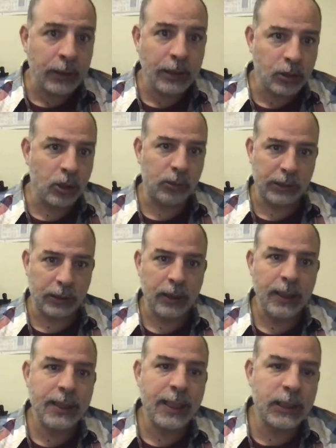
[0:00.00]
discovered.
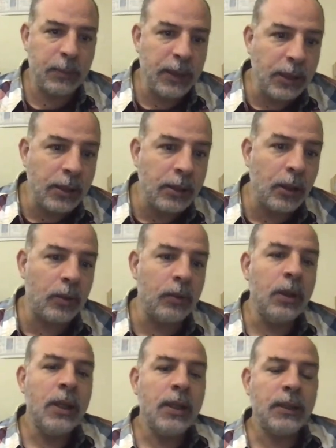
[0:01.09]
It has been known
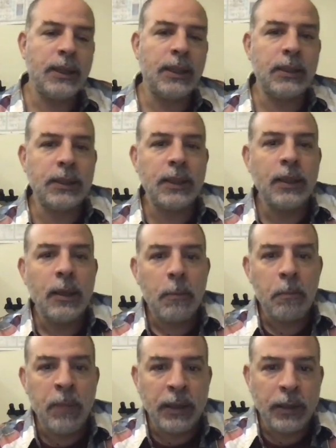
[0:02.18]
since
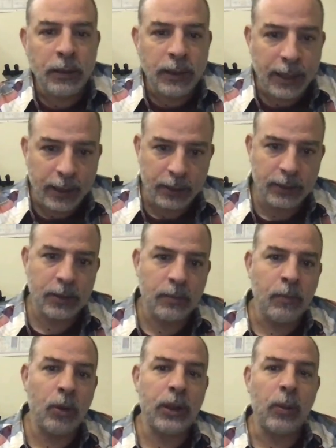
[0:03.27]
many decades,
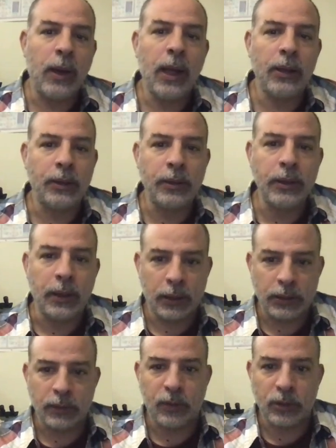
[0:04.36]
more than 100 years.
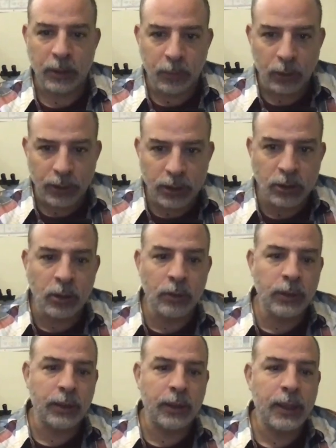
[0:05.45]
For example, it is known
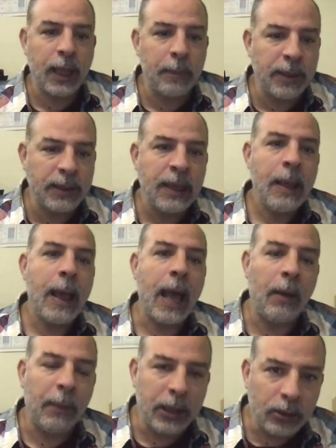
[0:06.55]
that it happens
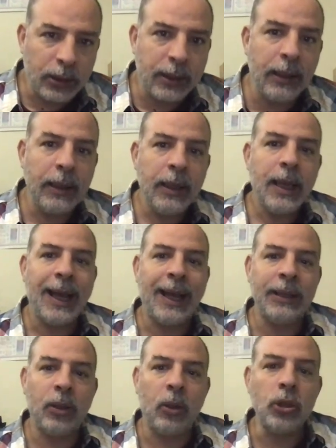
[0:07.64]
abiotically
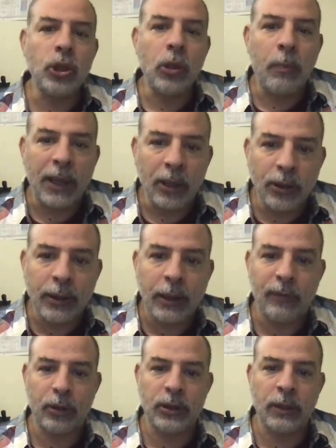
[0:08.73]
and also biotically,
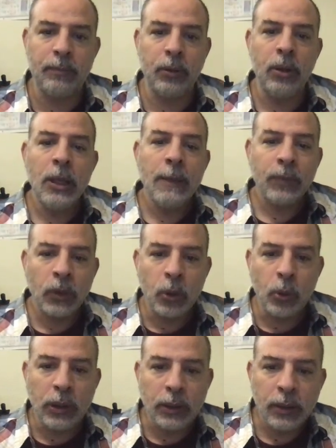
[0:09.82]
for example,
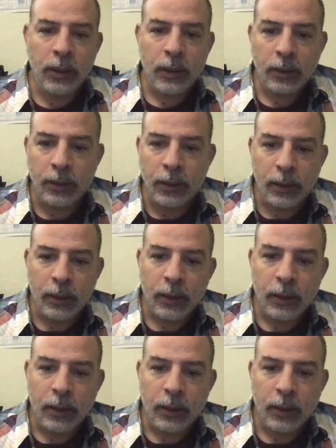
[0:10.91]
during the